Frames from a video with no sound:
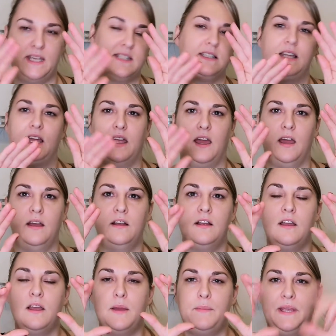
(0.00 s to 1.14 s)
It's like a
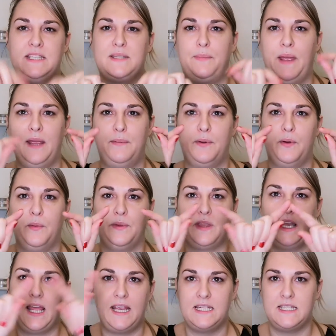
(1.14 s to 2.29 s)
piece of paper with a
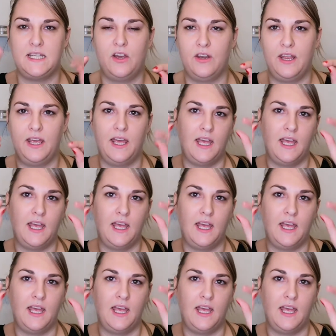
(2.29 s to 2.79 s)
lady on it,